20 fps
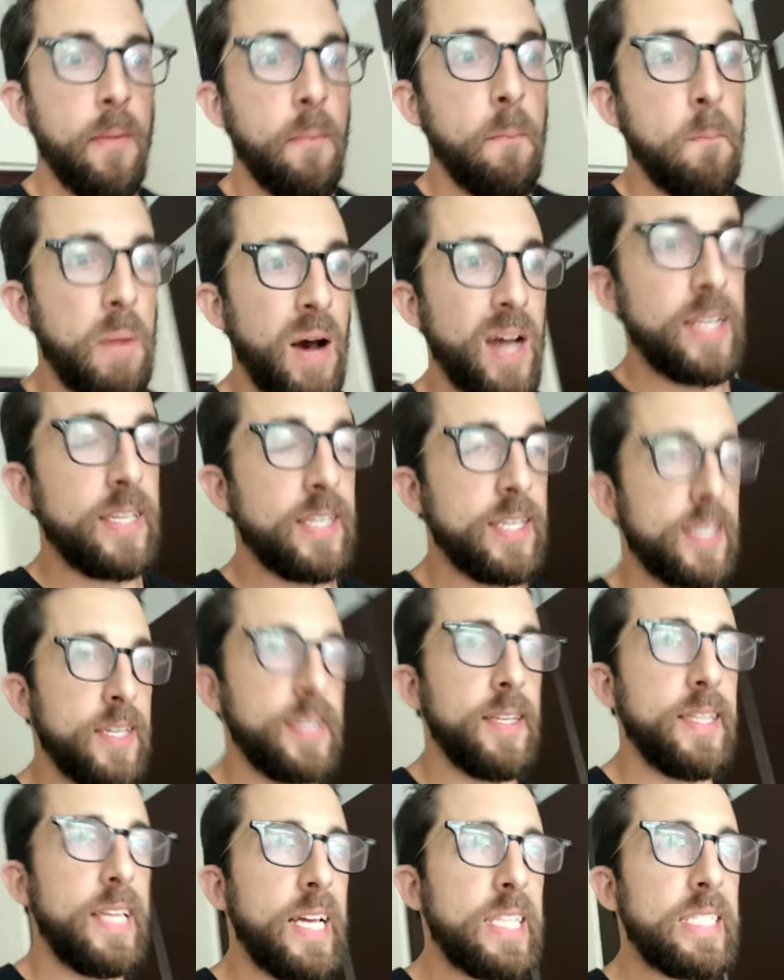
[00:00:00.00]
but
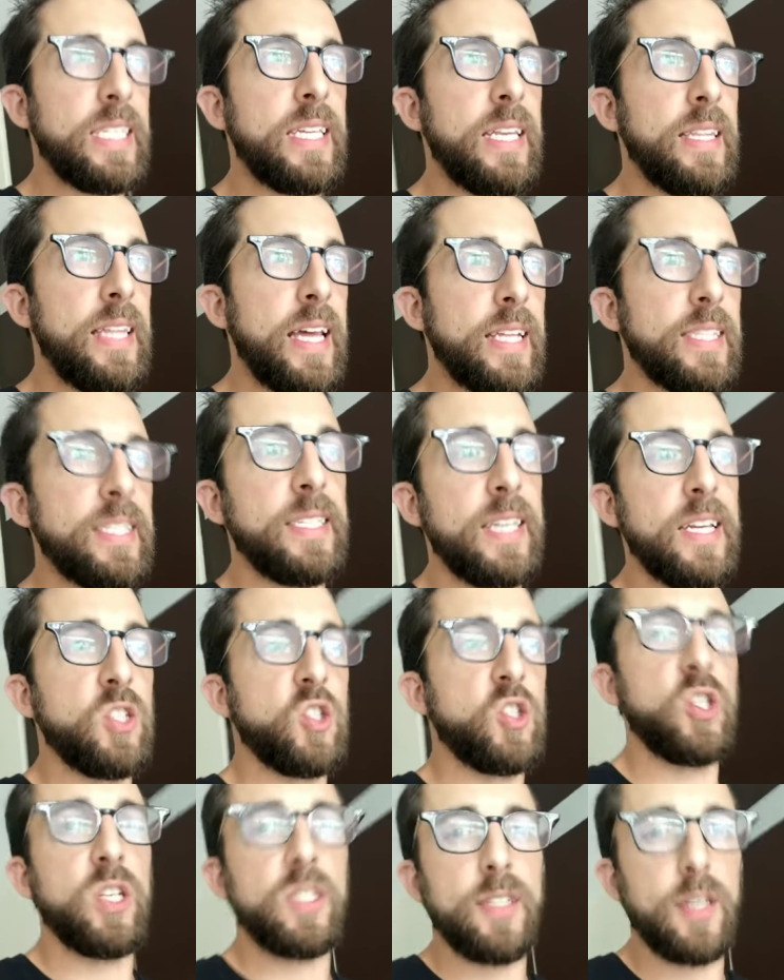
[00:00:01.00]
it's
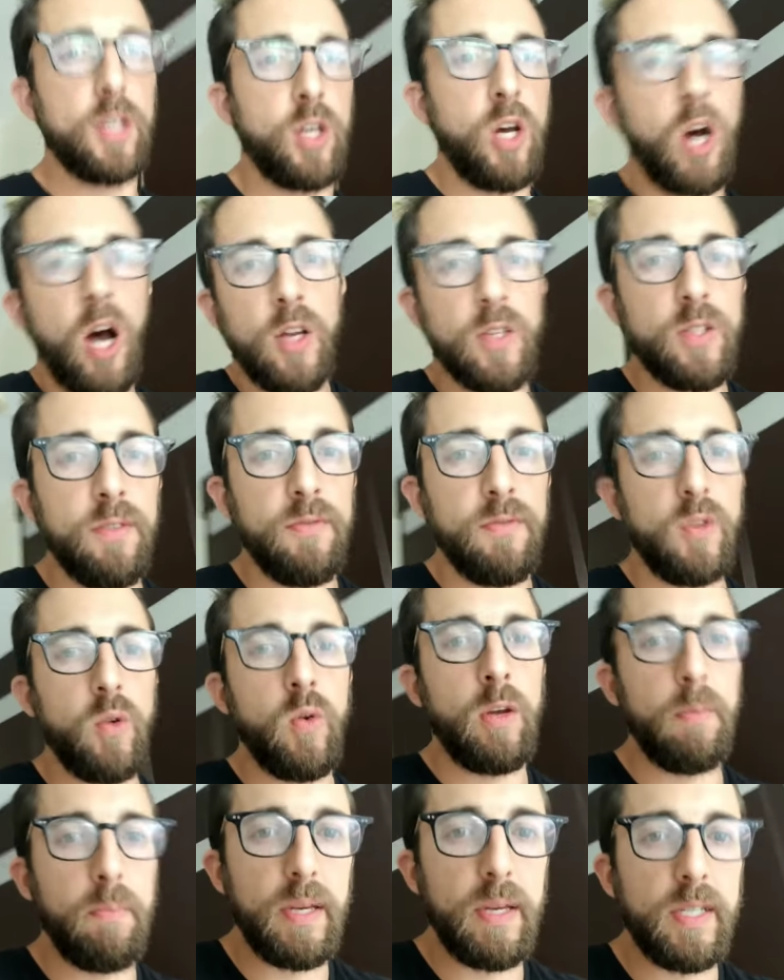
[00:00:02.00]
just a cost of
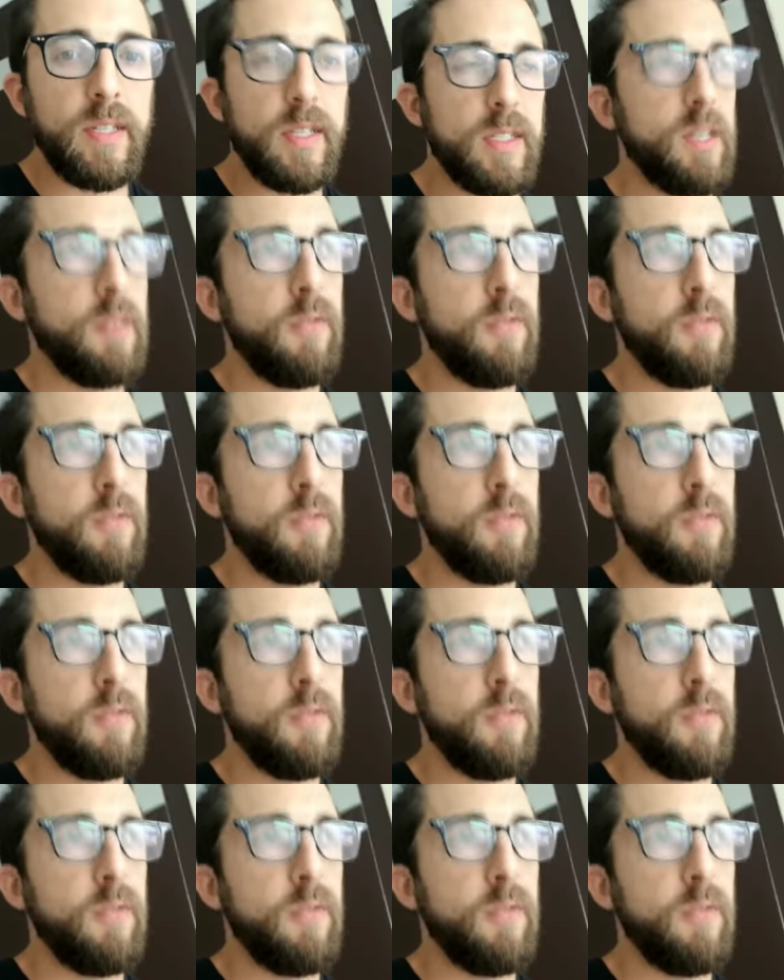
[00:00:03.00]
doing business.